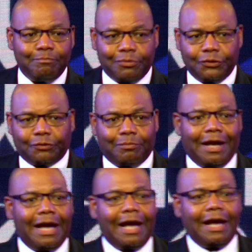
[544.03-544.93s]
pushed by
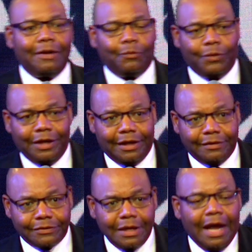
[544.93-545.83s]
high
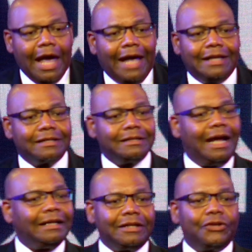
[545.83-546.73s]
winds. And it's
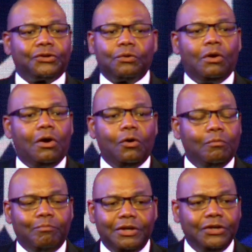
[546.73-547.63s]
not that you're
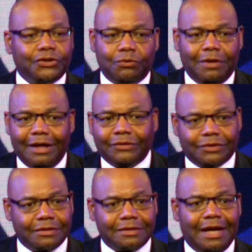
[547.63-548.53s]
obese, you
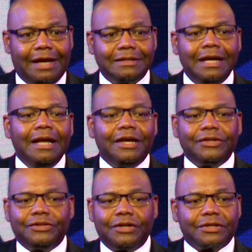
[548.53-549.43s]
exercise,
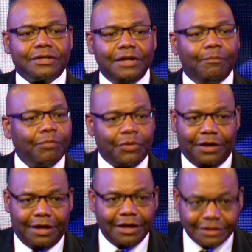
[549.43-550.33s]
it's just some
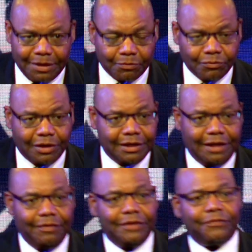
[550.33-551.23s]
things that run
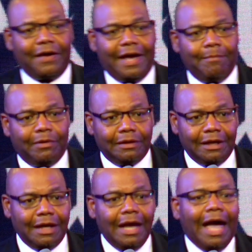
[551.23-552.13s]
in the family.
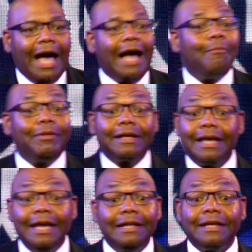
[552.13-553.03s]
I
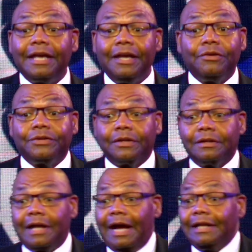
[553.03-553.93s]
began here
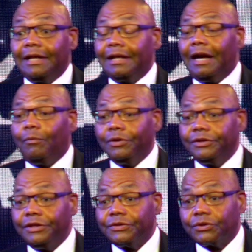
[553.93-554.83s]
tonight in our
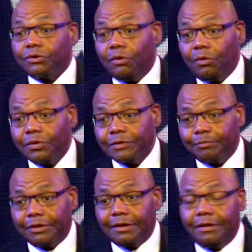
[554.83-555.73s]
discourse
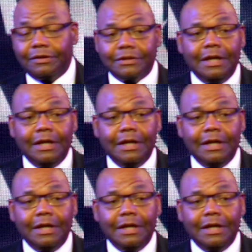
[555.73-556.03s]
because